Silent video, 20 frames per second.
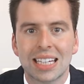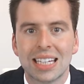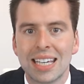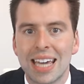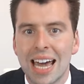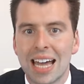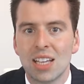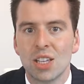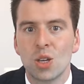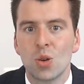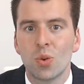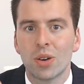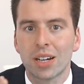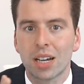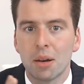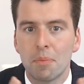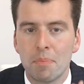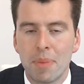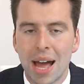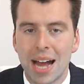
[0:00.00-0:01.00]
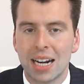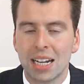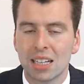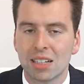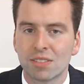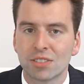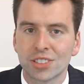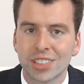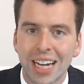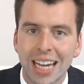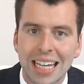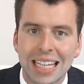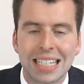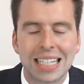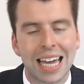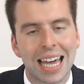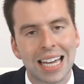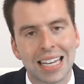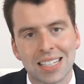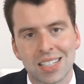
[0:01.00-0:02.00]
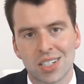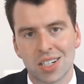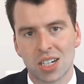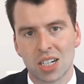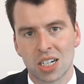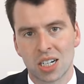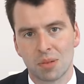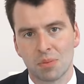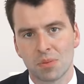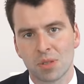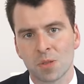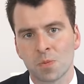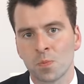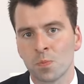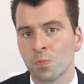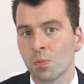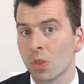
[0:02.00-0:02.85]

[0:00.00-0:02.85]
to get you a competitive rate and terms,